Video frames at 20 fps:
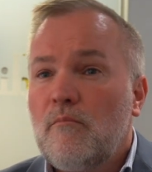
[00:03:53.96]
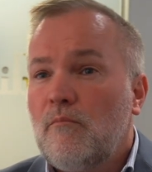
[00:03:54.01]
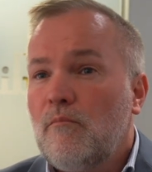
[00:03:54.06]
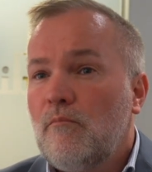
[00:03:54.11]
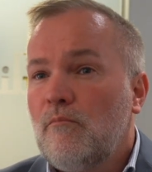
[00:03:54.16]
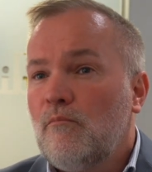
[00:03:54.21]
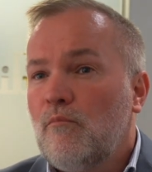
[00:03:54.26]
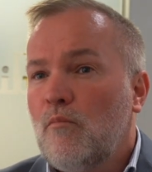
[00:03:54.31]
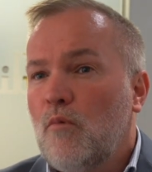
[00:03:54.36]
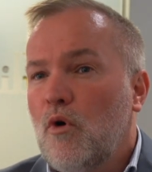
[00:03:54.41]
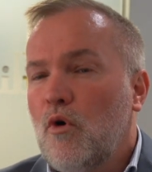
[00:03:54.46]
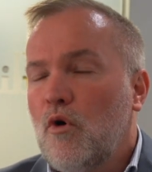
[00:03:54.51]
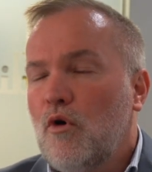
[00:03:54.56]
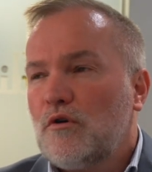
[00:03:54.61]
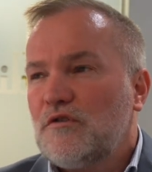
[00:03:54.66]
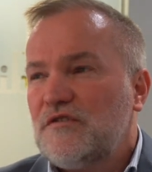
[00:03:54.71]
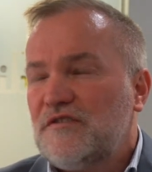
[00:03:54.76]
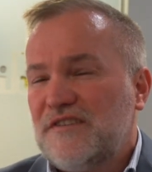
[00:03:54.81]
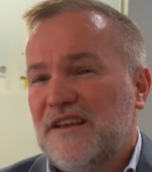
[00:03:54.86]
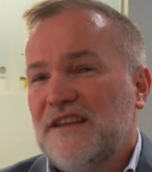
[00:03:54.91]

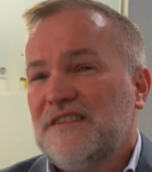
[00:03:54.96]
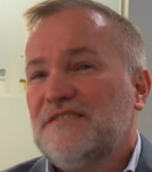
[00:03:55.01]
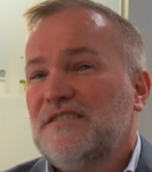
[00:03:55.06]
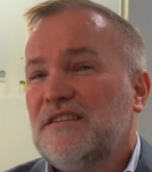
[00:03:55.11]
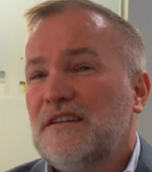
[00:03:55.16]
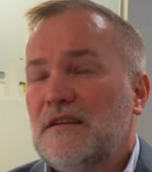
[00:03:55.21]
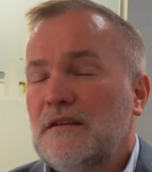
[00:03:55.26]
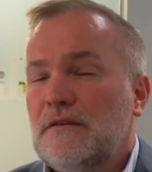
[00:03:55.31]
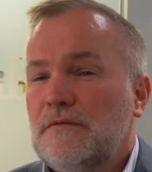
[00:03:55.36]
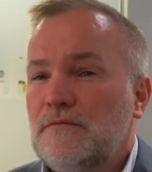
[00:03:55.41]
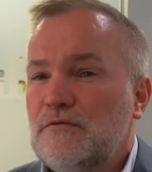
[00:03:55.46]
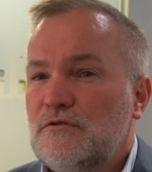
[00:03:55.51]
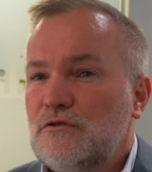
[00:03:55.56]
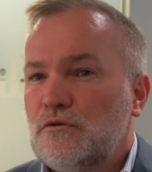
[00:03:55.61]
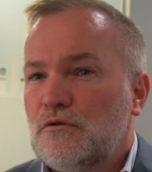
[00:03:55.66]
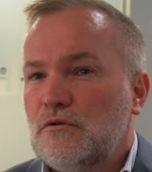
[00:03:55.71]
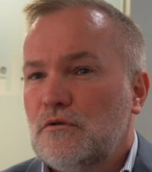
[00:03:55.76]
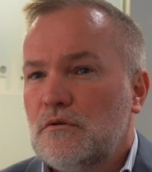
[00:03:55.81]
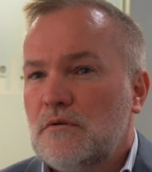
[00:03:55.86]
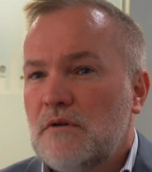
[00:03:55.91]
more sensitive
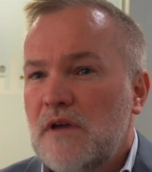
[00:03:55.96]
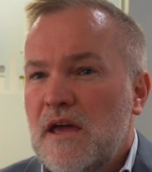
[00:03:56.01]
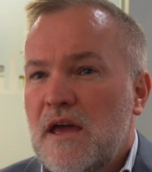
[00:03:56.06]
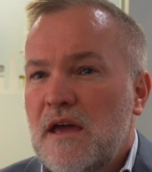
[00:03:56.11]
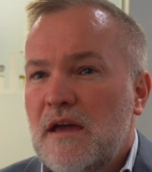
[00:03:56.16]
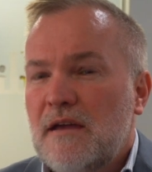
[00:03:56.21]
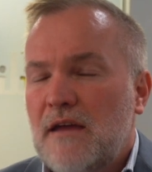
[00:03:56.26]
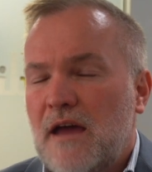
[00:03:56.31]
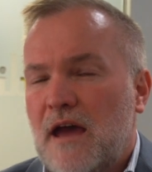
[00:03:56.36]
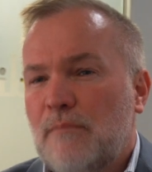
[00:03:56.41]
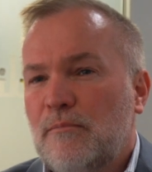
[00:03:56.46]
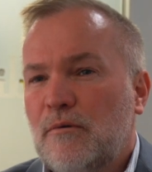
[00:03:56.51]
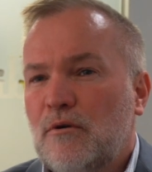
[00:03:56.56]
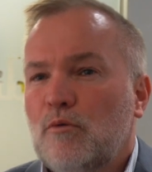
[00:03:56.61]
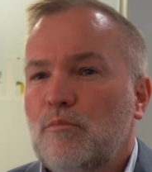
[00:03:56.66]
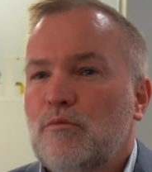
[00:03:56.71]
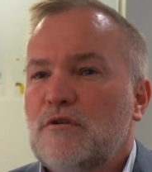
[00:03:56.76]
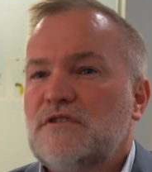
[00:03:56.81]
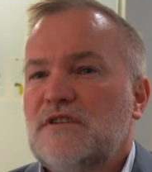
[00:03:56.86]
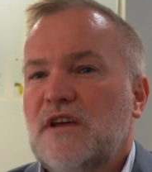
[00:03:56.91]
to
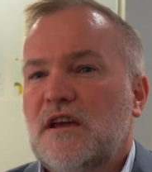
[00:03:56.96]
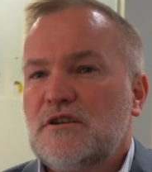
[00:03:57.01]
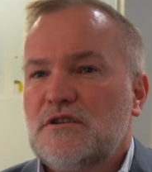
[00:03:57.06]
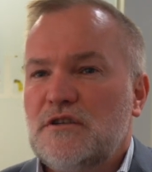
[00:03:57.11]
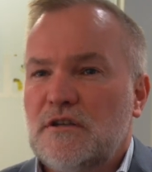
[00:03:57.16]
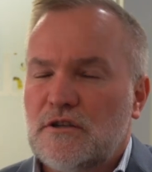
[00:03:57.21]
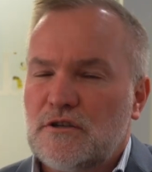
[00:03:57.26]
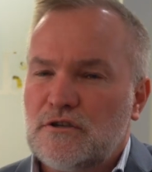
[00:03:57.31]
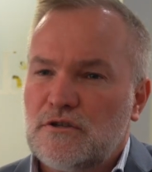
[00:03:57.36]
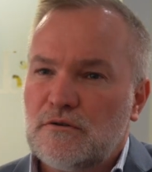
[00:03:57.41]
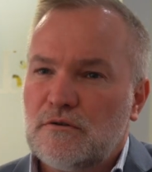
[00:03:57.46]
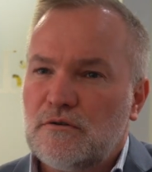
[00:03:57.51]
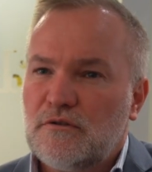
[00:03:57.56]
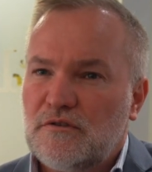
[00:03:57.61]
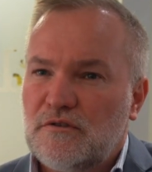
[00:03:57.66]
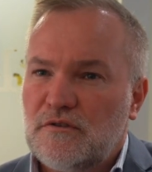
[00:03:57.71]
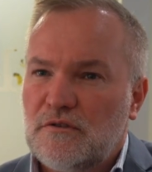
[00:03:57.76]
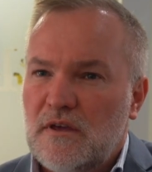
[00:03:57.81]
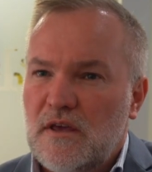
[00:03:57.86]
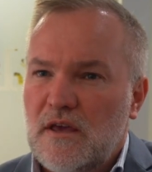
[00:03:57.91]
capital protection
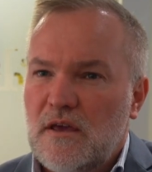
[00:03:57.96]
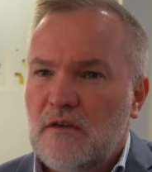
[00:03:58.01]
issues.